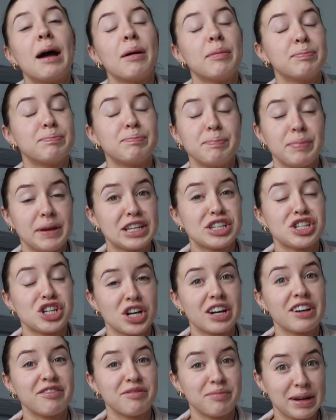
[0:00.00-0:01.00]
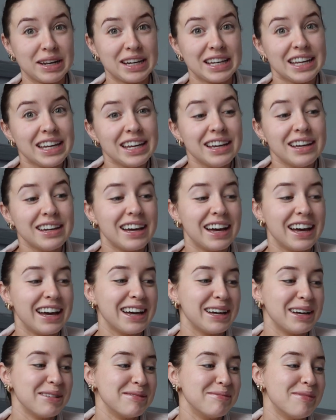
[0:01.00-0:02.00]
a big chunk of money
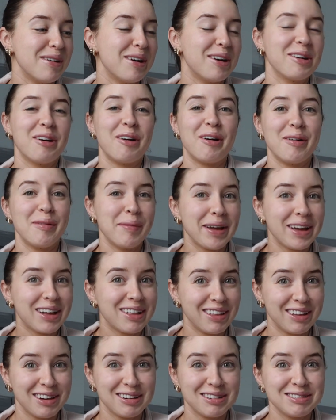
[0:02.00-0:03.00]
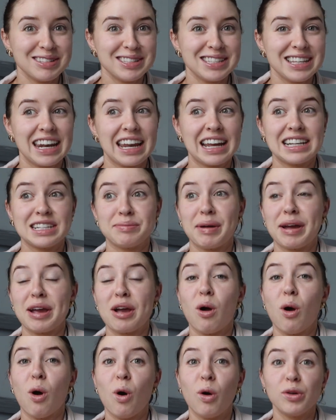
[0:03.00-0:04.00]
um, on all my clothes and I had to
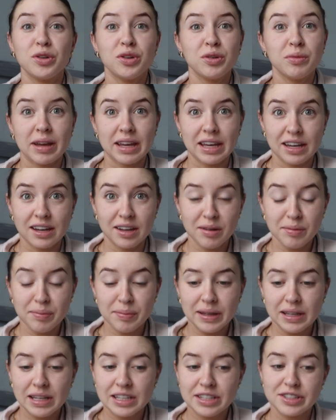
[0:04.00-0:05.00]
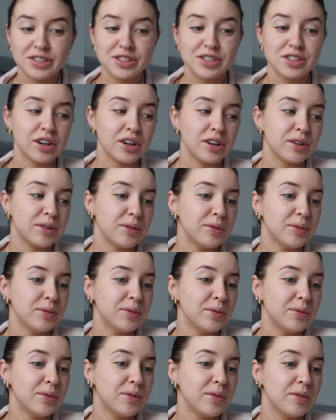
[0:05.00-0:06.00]
buy all new makeup, so
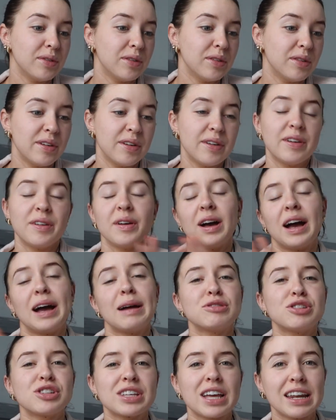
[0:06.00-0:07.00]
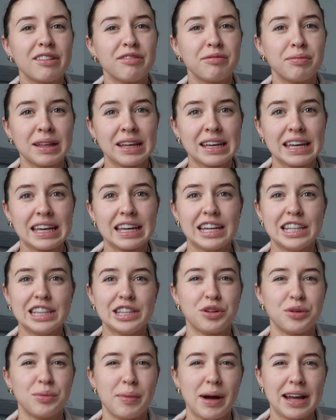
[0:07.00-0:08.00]
I'm just kind of playing it a
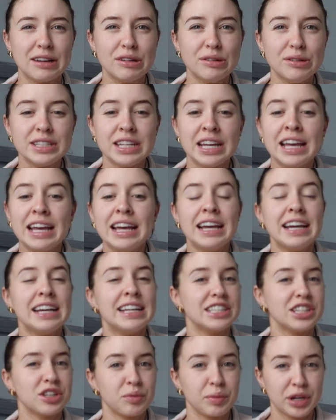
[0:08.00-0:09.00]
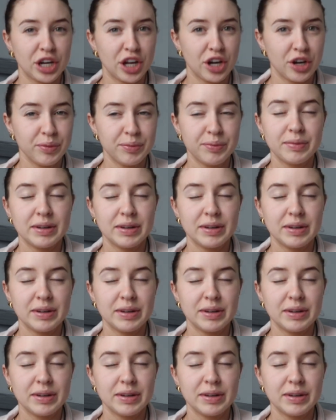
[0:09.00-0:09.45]
little mild until we know,